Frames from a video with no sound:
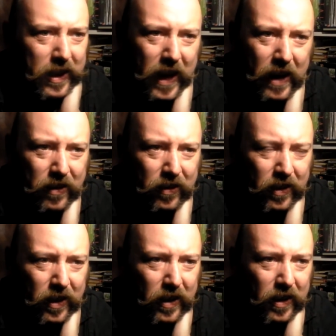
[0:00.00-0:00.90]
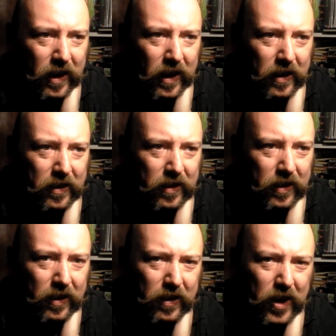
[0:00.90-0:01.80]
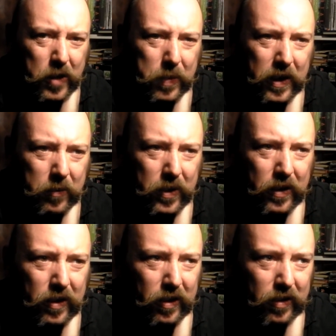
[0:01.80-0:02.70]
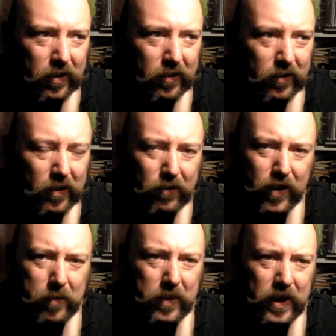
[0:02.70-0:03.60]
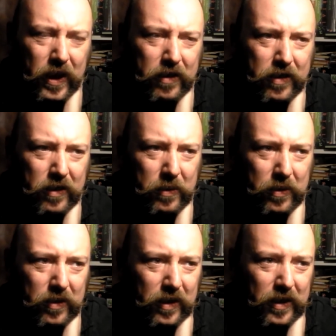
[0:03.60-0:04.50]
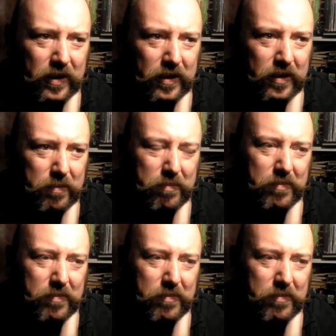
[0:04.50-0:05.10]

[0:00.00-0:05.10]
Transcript: cancer and coping with family issues, and